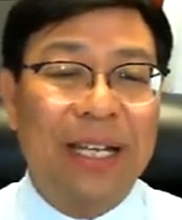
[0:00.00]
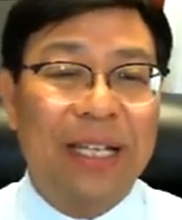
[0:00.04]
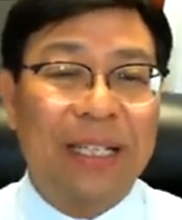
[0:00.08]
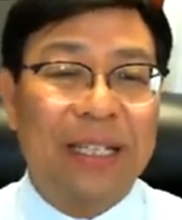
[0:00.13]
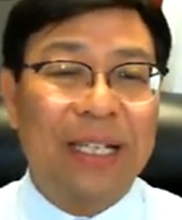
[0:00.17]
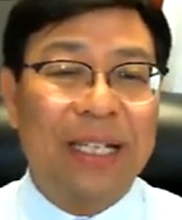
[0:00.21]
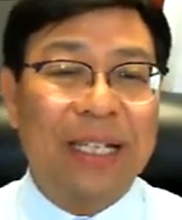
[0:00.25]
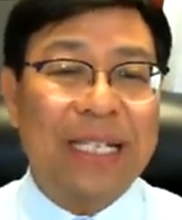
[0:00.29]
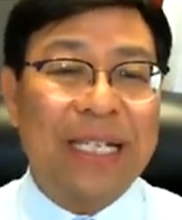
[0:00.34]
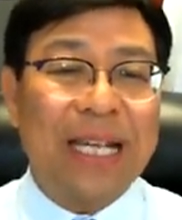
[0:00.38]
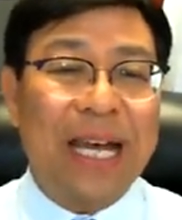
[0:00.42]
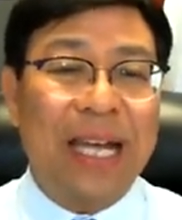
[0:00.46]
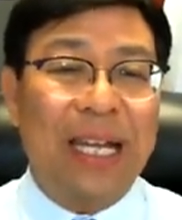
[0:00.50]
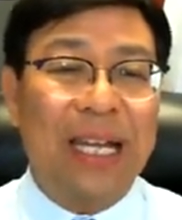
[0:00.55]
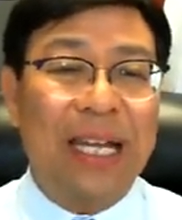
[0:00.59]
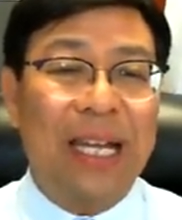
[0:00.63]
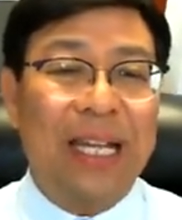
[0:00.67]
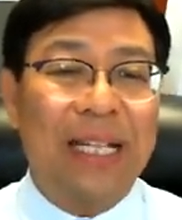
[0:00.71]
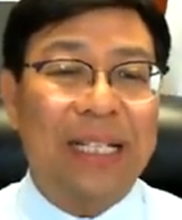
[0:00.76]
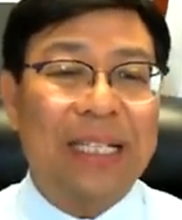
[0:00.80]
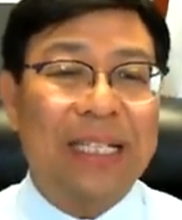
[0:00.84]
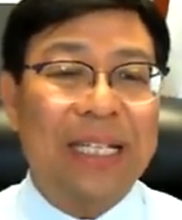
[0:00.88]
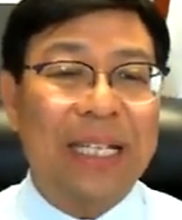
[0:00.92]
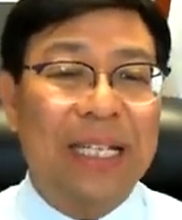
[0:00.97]
then
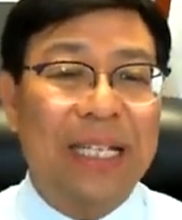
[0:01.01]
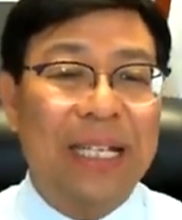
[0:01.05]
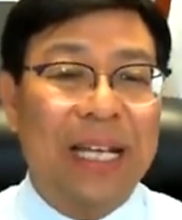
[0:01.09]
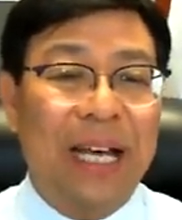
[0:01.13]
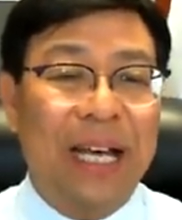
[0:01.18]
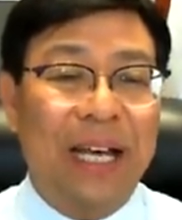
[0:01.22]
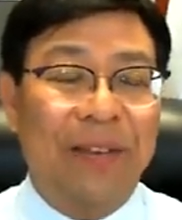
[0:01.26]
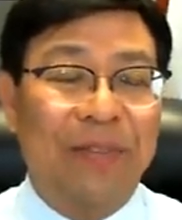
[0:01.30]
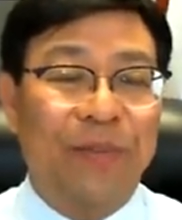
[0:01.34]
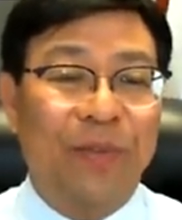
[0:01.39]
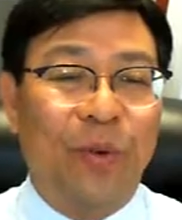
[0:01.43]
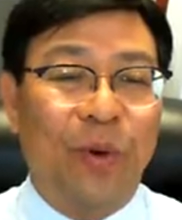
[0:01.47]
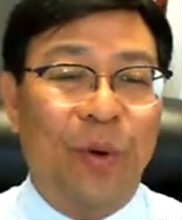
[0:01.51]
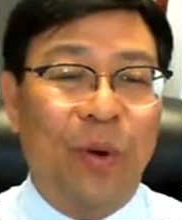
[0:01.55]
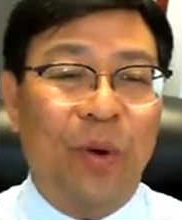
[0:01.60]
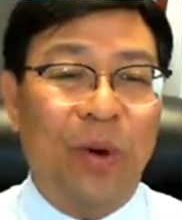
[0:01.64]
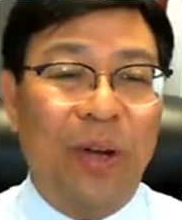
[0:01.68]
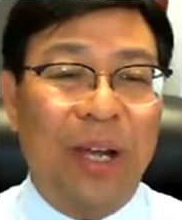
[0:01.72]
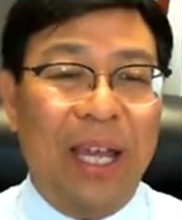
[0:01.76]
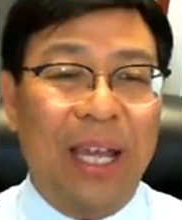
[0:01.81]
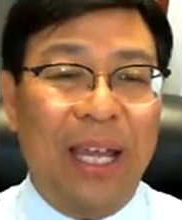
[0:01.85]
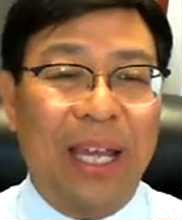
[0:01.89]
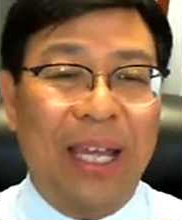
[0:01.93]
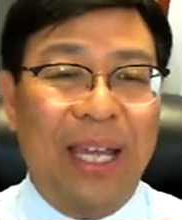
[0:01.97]
Daniel, Tina for
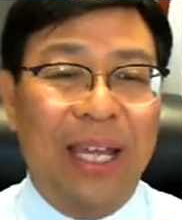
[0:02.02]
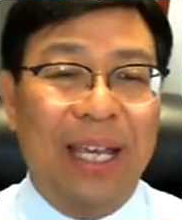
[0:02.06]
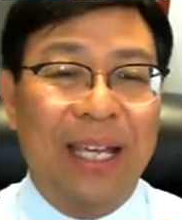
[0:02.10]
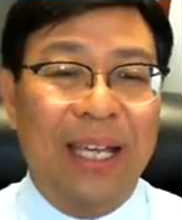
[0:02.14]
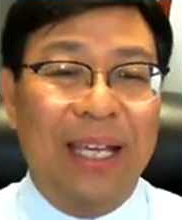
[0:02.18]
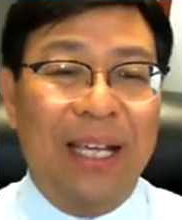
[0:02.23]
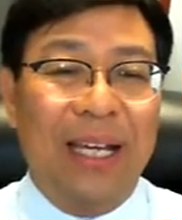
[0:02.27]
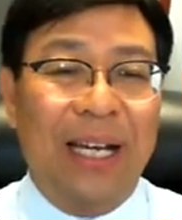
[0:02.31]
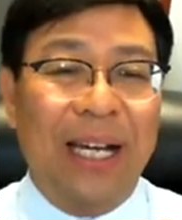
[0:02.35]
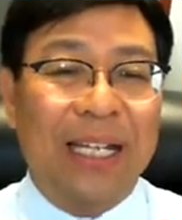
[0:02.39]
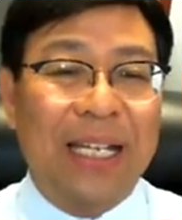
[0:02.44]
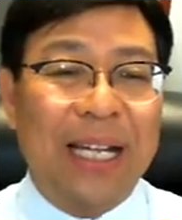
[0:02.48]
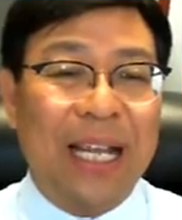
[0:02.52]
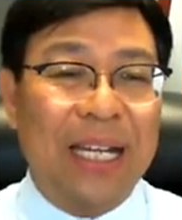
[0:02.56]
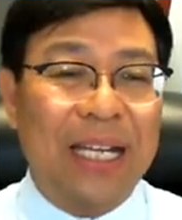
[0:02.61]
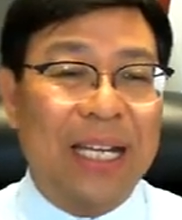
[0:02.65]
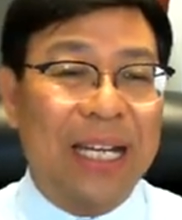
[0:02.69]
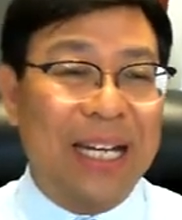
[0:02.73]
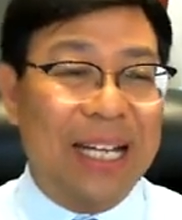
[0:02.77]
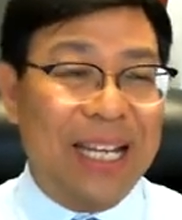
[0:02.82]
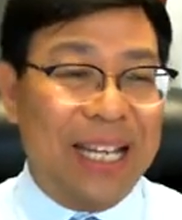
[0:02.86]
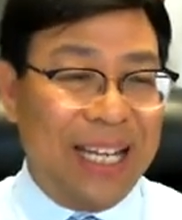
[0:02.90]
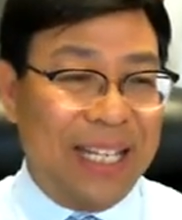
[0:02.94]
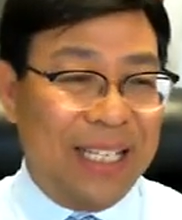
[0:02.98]

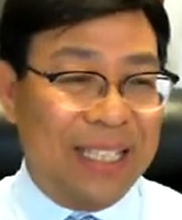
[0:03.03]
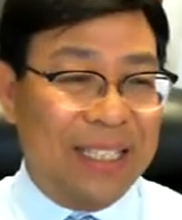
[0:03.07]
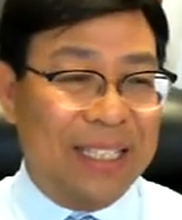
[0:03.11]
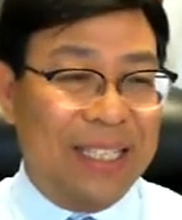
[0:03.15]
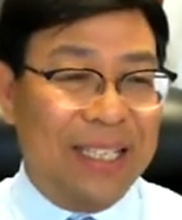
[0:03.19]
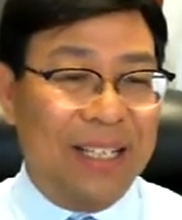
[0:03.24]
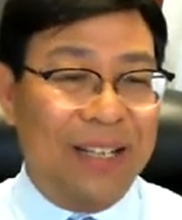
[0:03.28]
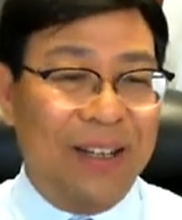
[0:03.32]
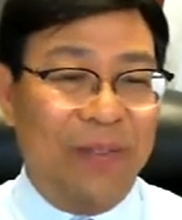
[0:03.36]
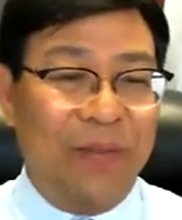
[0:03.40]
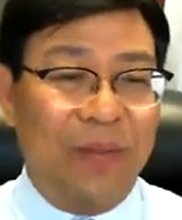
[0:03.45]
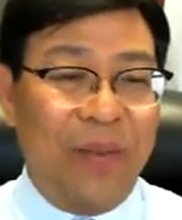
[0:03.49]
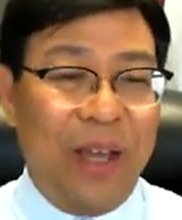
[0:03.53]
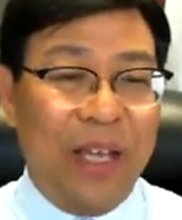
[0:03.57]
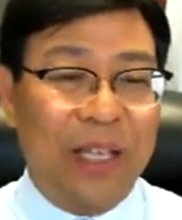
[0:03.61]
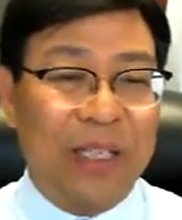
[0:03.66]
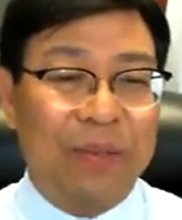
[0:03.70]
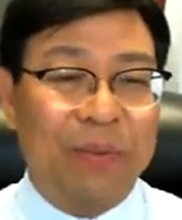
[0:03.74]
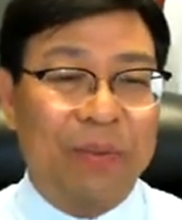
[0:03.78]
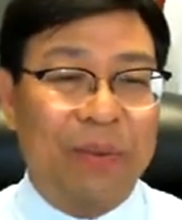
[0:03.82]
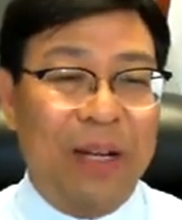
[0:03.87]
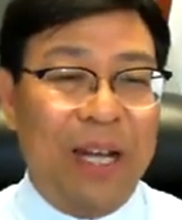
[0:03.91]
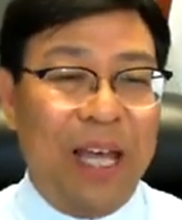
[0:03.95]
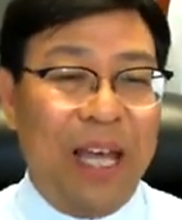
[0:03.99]
attending this
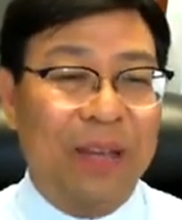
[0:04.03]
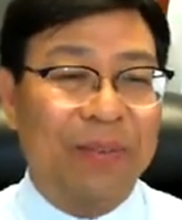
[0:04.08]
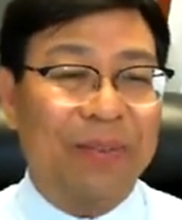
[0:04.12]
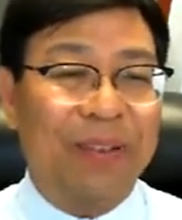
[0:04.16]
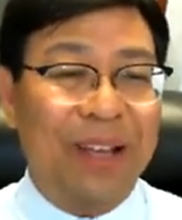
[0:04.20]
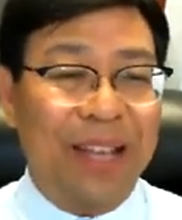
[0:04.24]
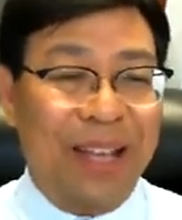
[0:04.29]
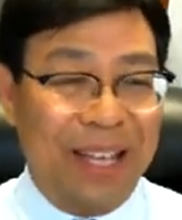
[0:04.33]
Facebook Live.